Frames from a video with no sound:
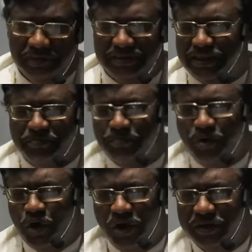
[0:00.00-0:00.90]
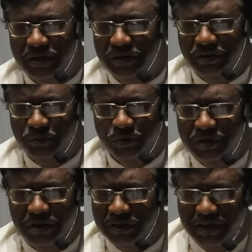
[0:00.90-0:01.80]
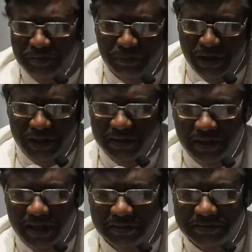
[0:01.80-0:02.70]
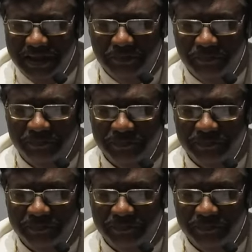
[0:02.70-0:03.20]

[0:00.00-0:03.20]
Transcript: Some lawyer would come and ask him,